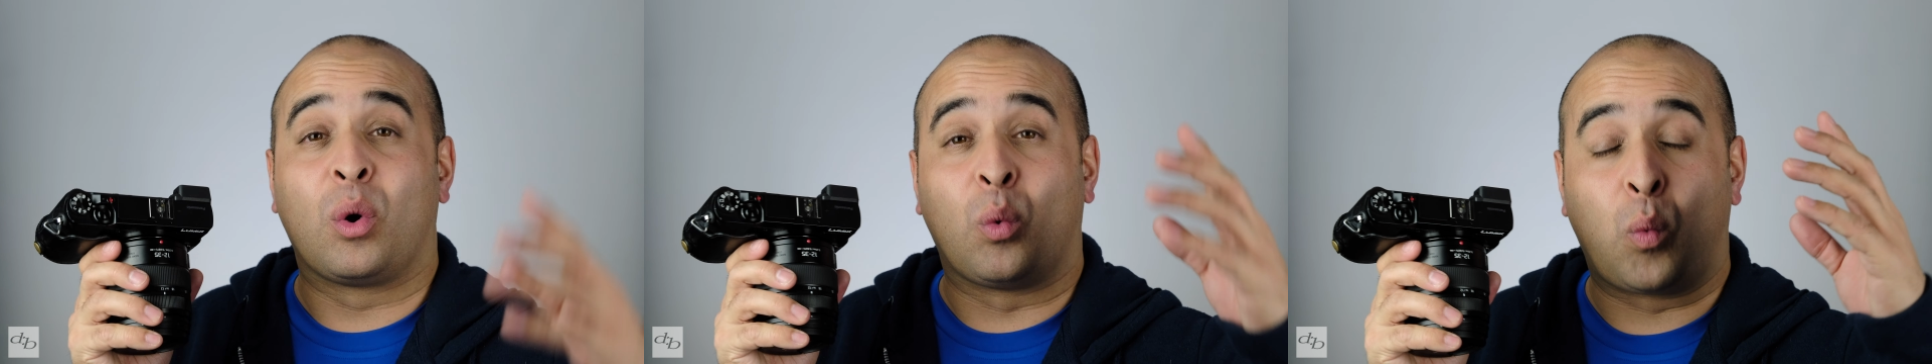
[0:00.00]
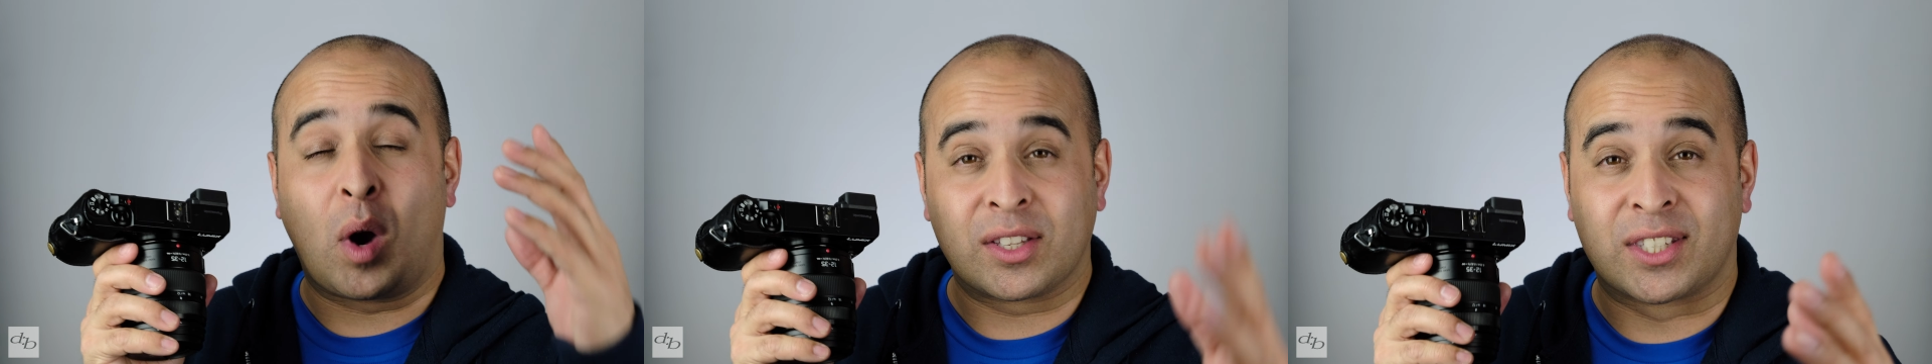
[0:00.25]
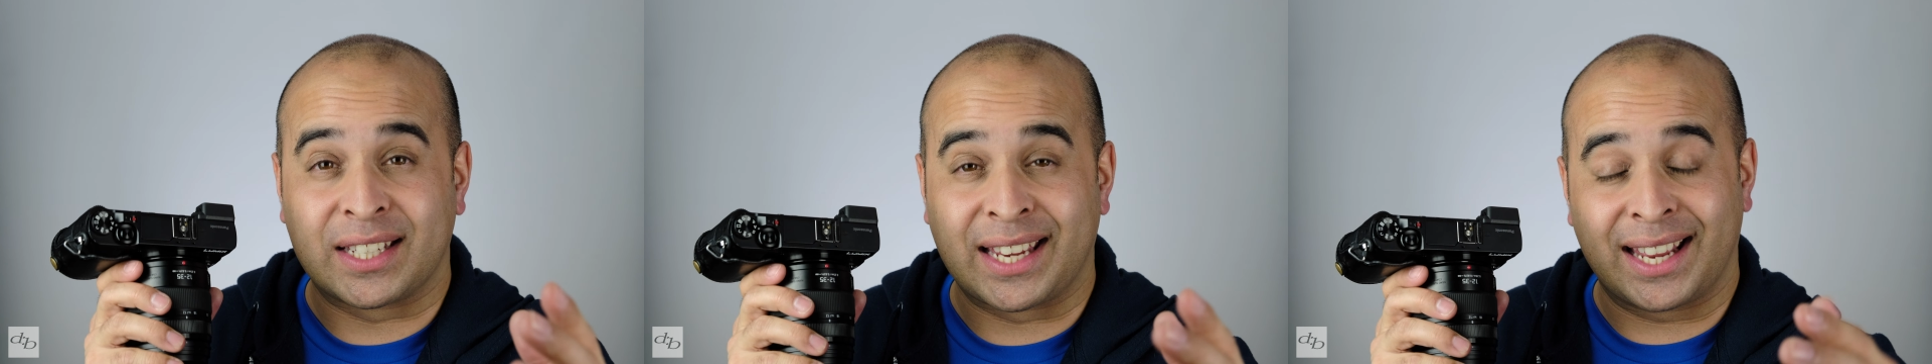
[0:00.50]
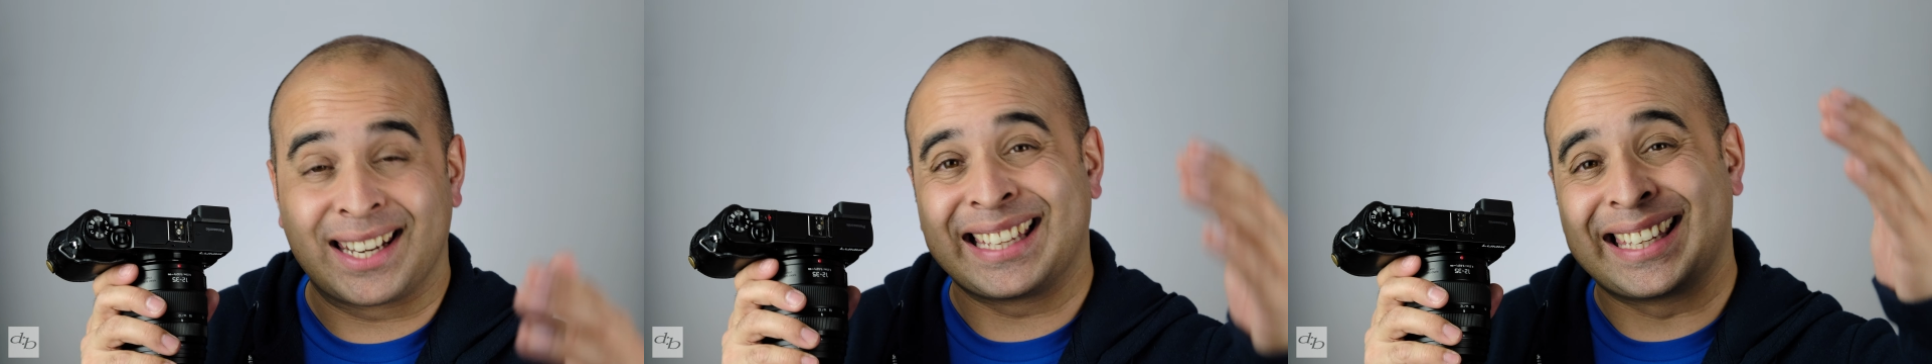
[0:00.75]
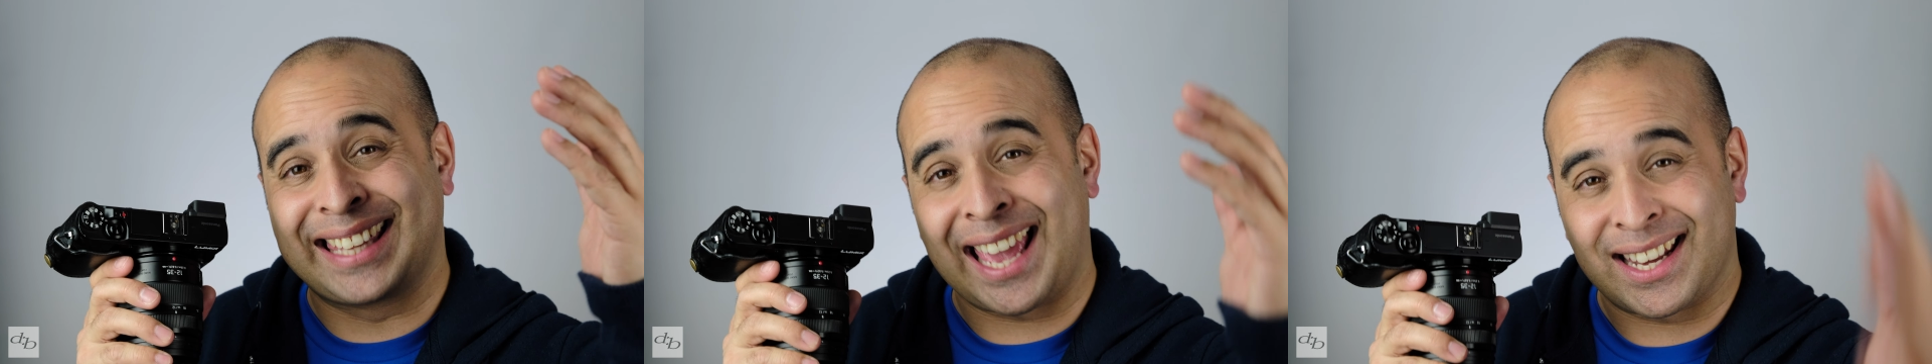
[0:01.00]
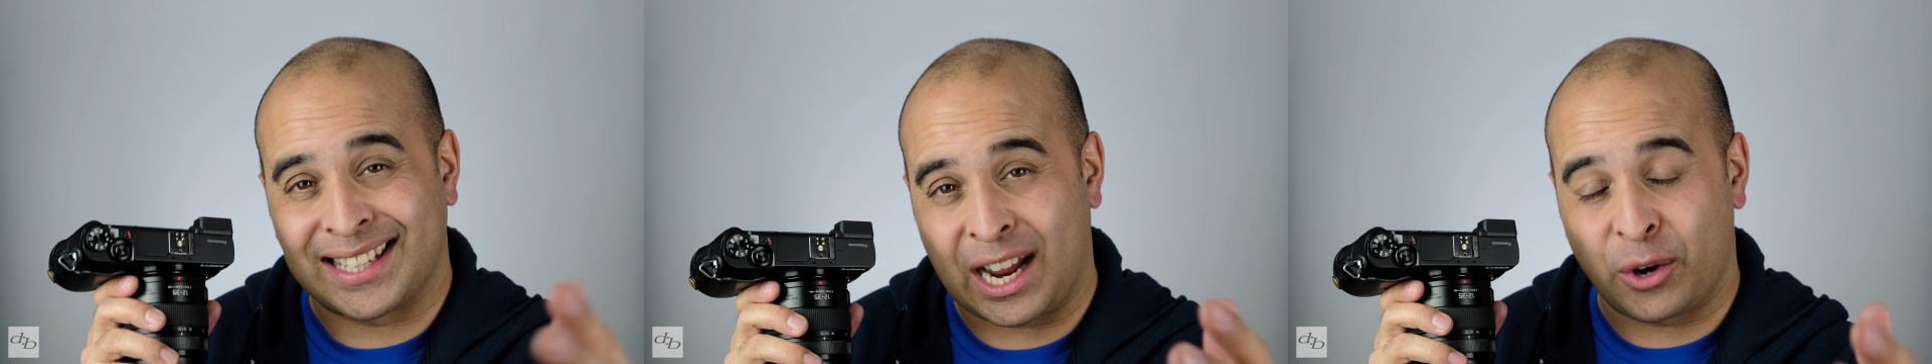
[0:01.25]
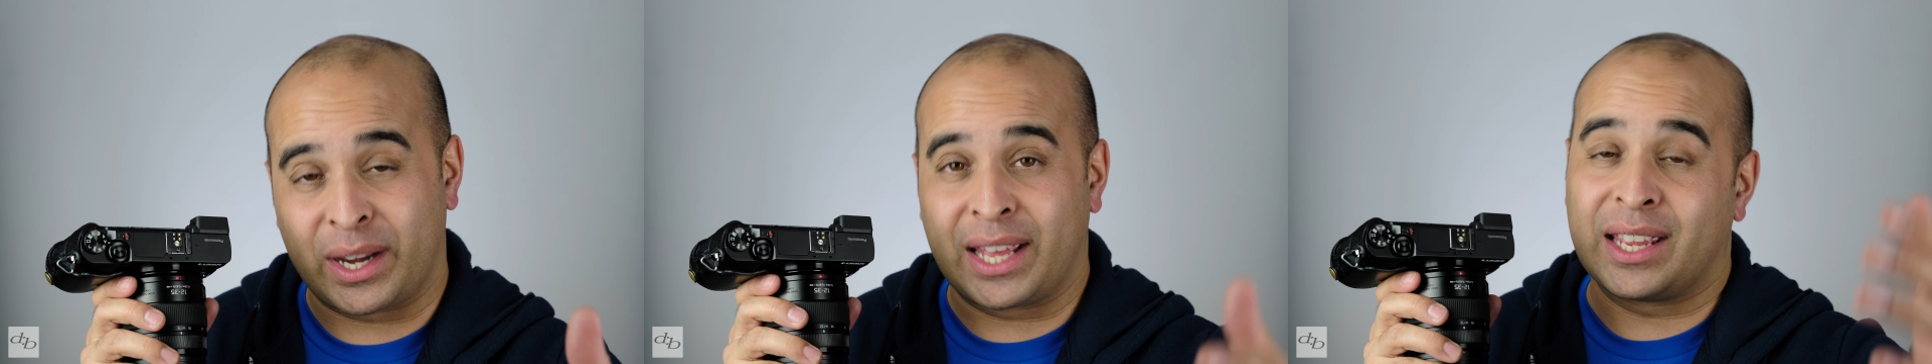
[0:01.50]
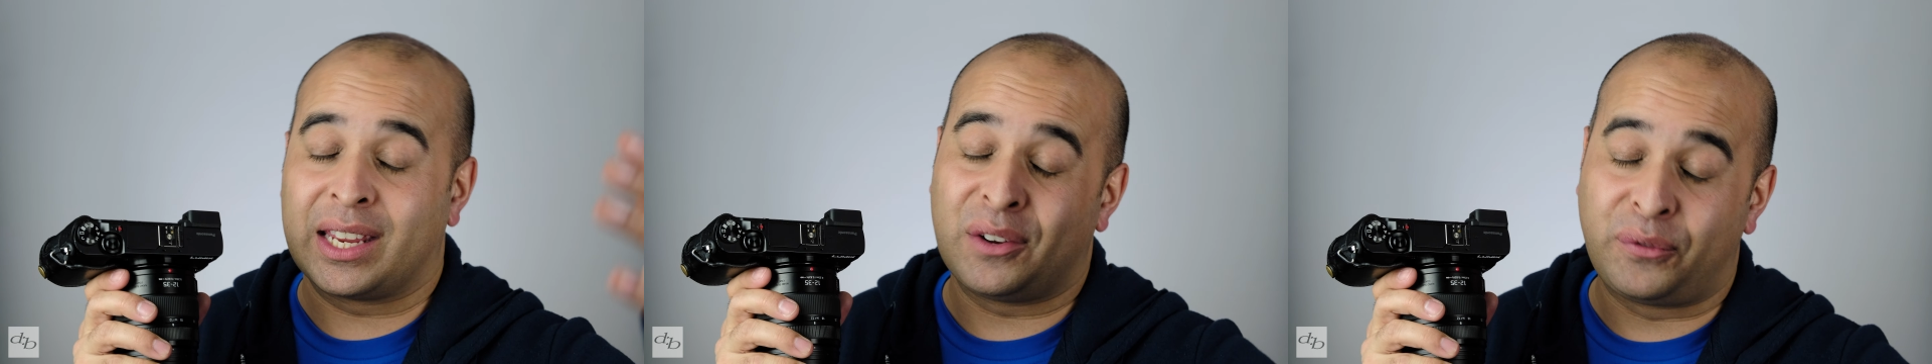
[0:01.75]
Once again, get down
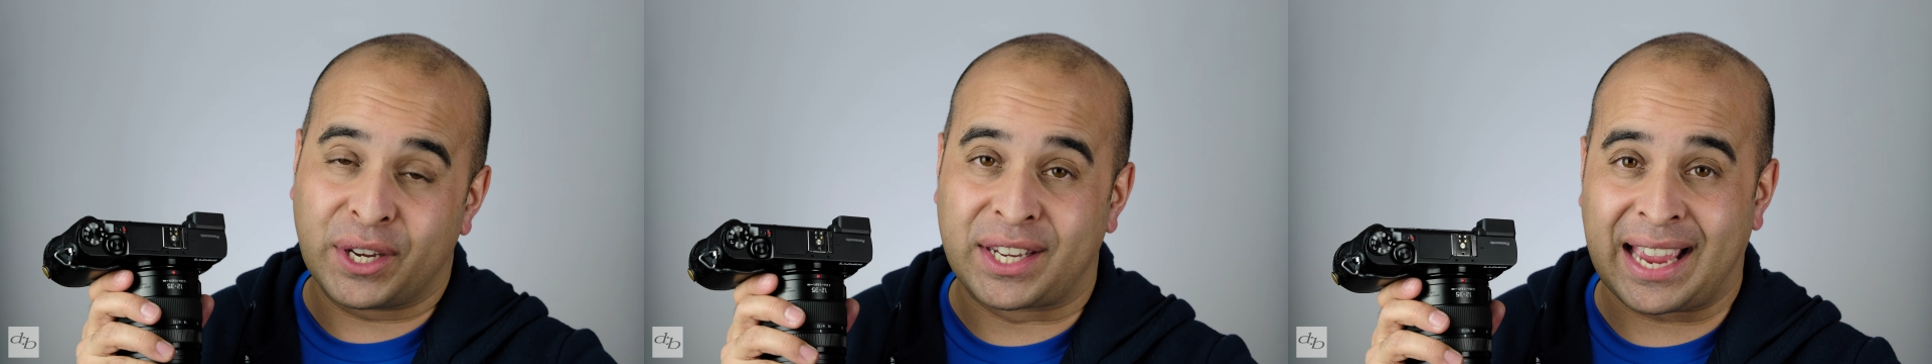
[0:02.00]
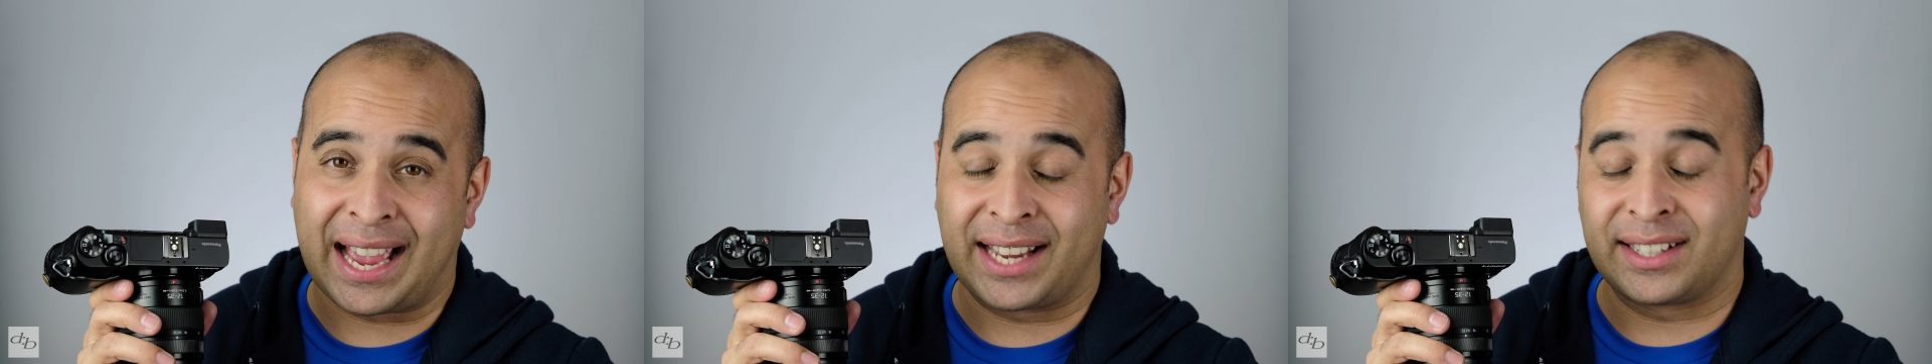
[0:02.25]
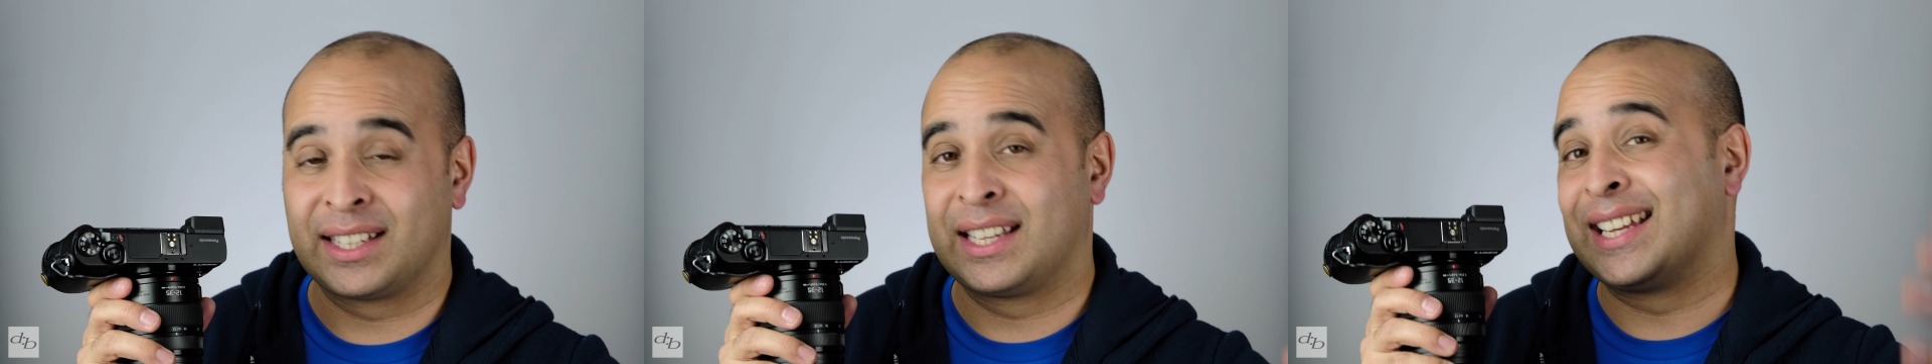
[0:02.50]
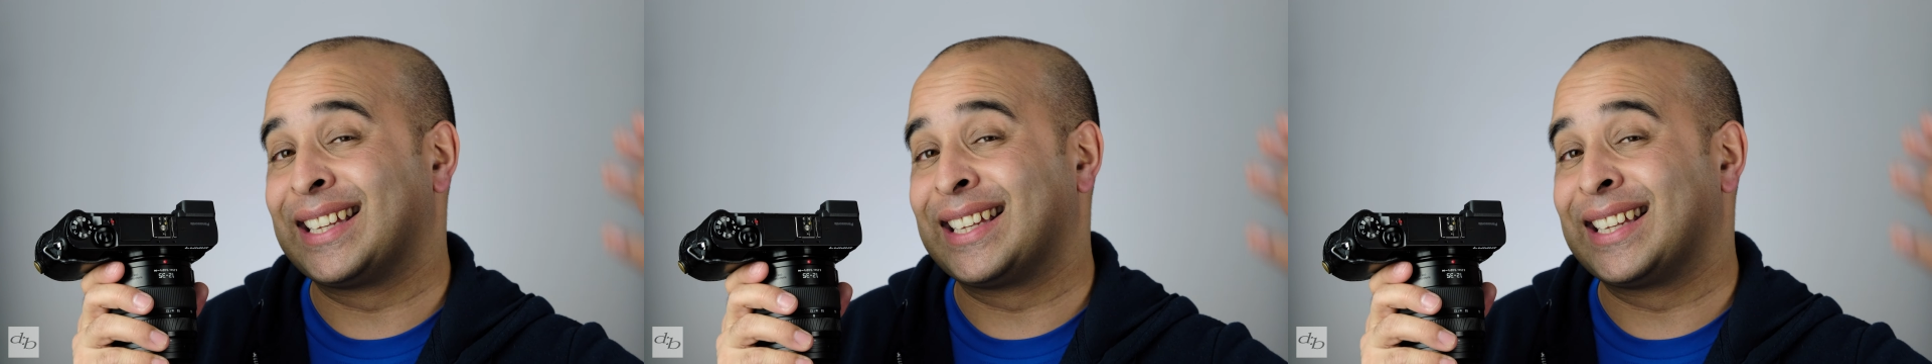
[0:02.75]
there if you can,